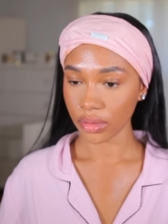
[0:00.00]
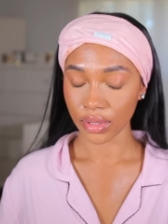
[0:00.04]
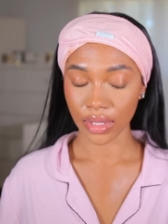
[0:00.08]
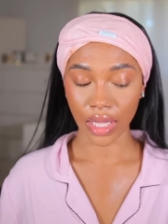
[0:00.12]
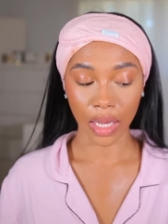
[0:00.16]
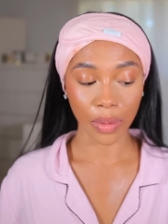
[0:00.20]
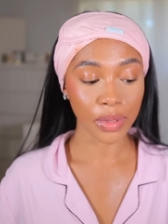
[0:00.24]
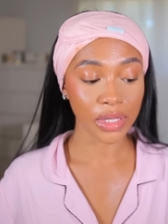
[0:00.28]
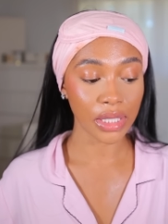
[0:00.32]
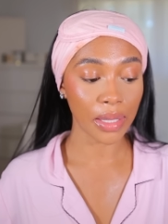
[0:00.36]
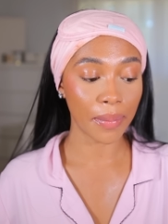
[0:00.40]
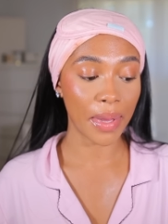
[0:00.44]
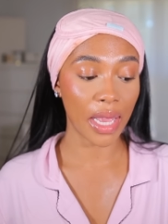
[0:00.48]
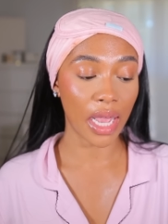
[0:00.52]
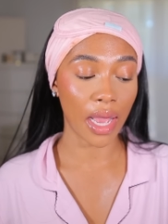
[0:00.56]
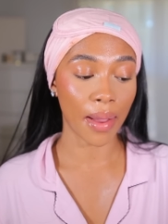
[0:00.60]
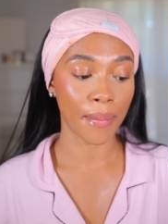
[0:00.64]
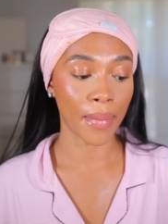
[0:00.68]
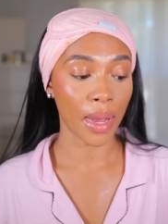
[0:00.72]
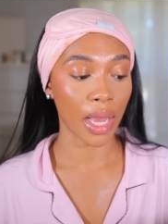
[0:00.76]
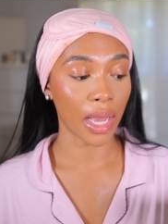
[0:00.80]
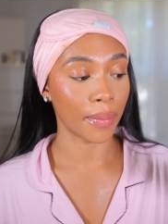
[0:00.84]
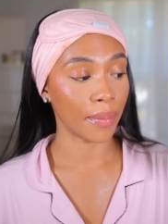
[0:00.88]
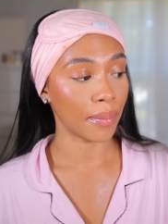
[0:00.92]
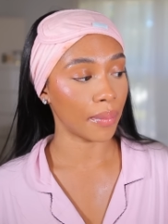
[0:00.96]
That was a
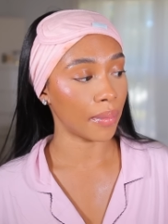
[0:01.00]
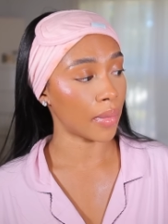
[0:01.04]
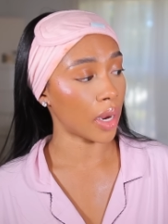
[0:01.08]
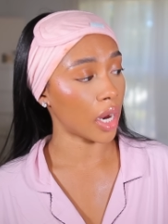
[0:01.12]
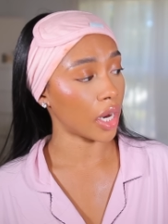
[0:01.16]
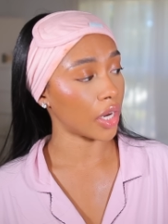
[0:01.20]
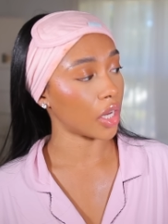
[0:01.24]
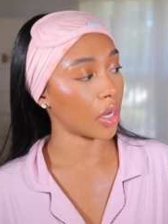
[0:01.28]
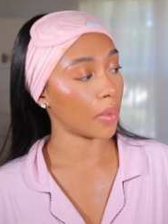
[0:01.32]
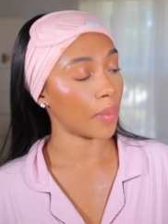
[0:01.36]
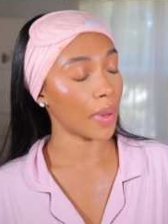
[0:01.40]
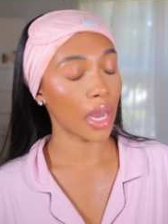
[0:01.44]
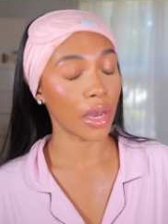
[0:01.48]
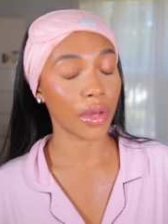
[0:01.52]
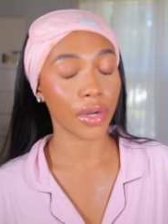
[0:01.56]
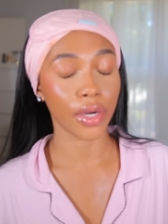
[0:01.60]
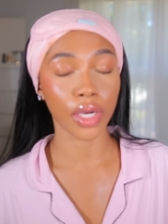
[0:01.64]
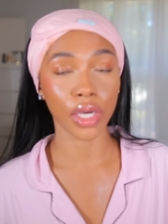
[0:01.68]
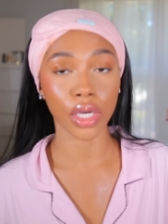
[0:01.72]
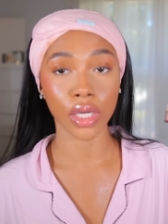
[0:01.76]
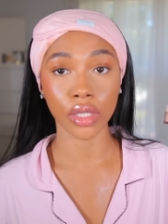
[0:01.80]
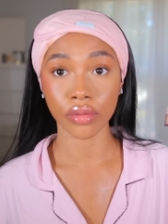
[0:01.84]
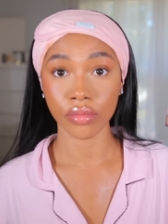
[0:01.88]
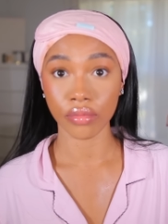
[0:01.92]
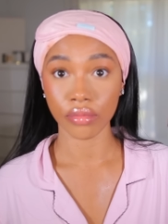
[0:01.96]
Makeup by Mario
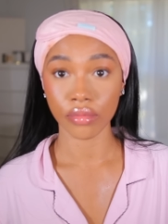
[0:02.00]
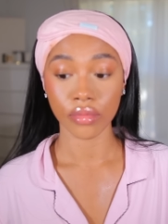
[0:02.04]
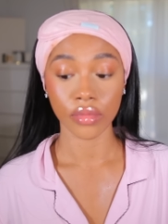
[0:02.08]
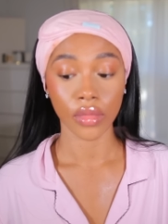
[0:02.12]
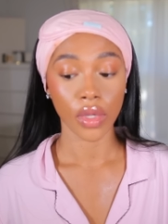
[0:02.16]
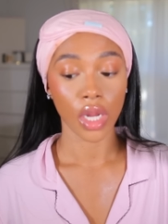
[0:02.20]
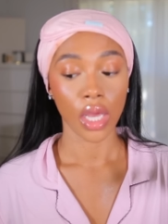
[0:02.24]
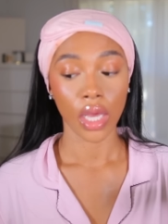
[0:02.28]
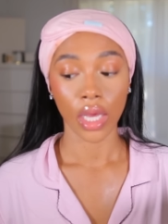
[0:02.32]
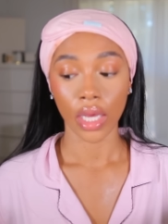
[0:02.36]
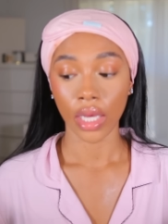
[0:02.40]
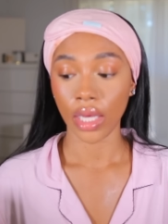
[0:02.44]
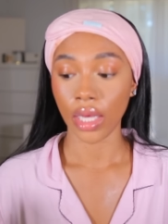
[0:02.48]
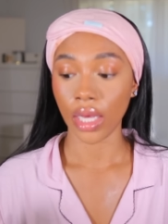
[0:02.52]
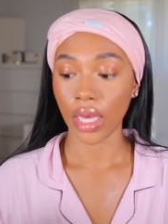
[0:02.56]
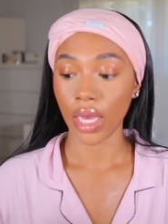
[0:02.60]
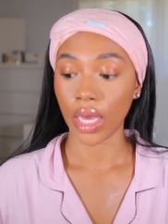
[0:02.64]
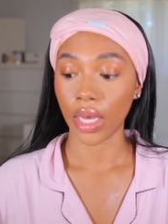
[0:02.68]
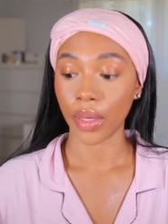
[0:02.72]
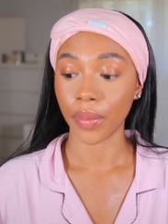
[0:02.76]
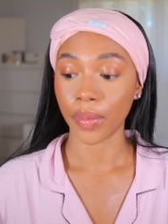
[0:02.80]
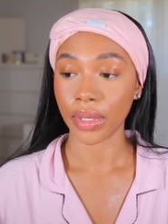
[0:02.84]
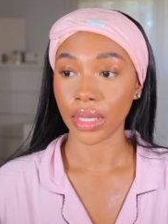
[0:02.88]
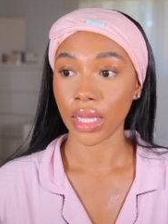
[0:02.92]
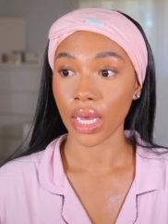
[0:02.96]
powder he
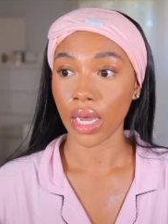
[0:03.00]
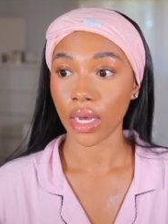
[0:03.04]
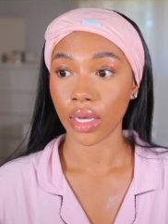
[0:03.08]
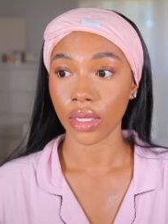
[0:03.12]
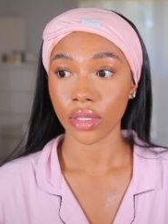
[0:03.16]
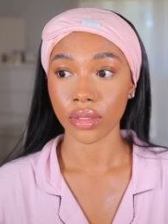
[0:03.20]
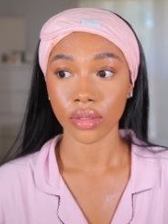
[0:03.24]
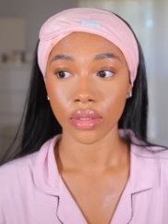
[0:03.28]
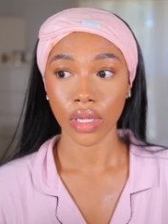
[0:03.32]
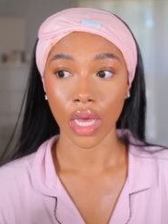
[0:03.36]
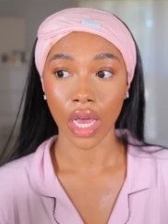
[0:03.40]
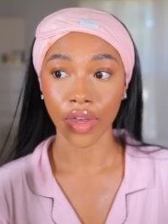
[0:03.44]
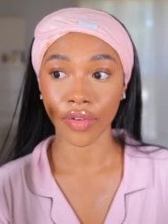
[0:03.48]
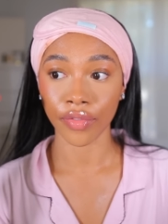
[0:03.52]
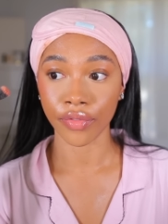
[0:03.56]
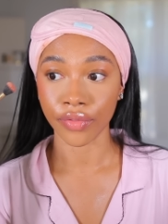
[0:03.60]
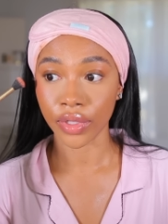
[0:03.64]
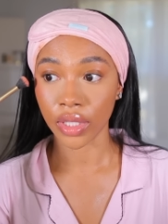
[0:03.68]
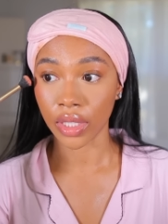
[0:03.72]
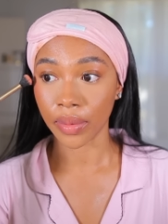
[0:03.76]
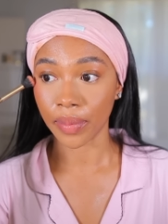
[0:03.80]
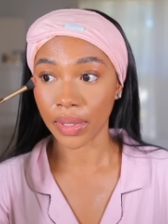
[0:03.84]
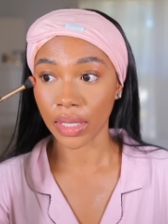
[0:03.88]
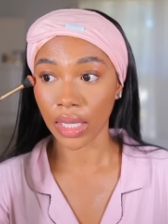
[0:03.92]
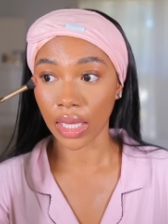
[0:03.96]
ate with that. I've
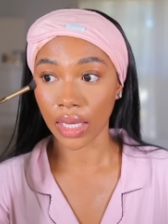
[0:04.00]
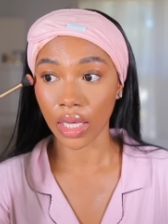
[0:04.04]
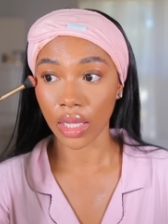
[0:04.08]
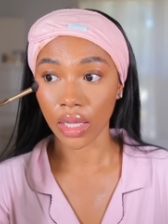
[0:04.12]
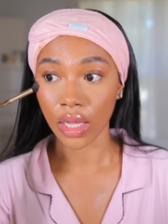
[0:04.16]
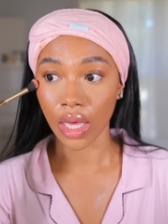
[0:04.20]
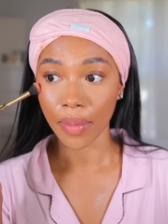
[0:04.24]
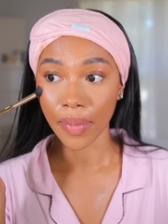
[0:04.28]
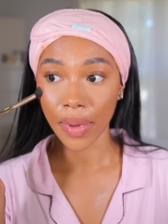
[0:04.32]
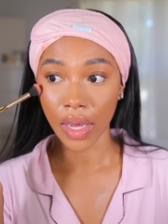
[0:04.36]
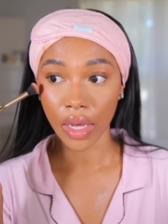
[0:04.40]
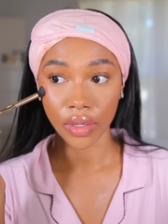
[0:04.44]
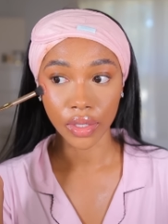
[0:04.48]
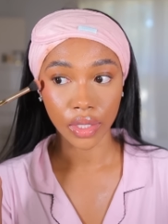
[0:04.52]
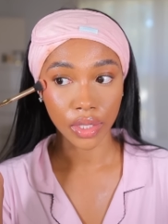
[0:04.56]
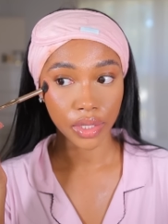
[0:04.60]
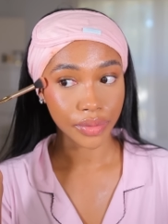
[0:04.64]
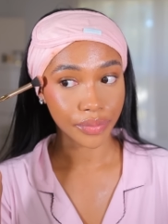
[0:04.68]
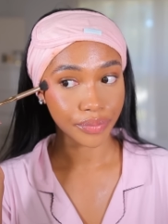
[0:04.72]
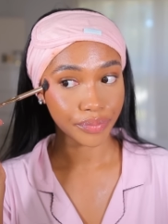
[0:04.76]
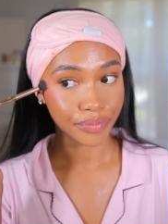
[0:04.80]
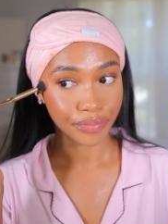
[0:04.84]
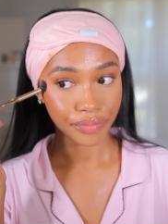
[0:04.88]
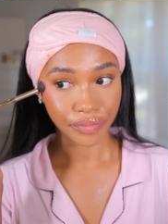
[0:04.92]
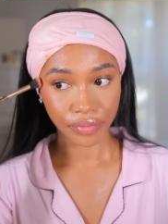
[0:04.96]
really been liking that powder.